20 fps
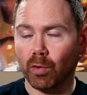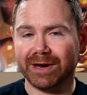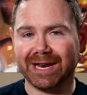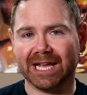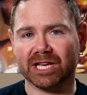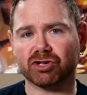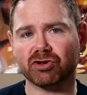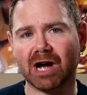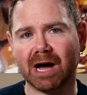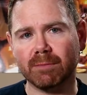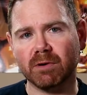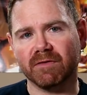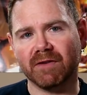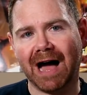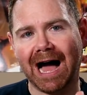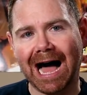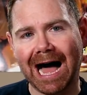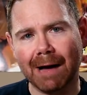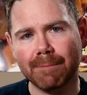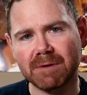when a tribe of
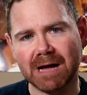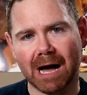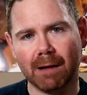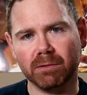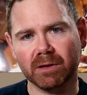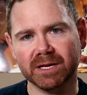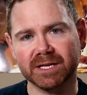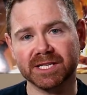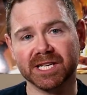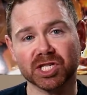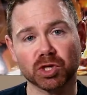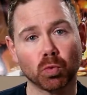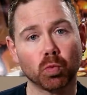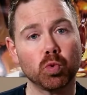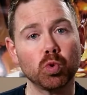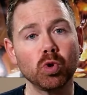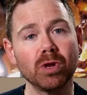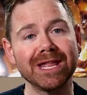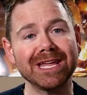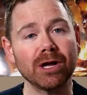hobgoblins is
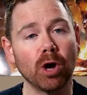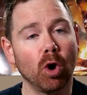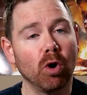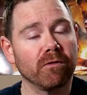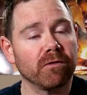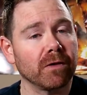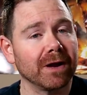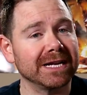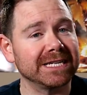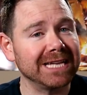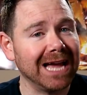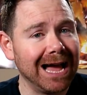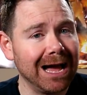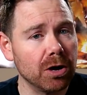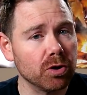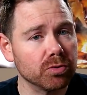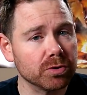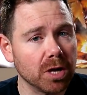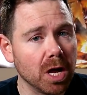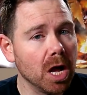ruling over a
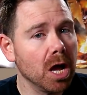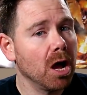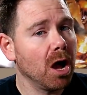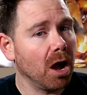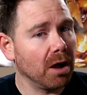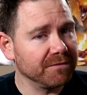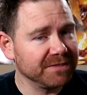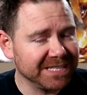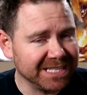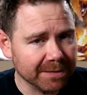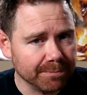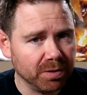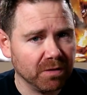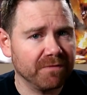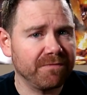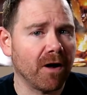town of simple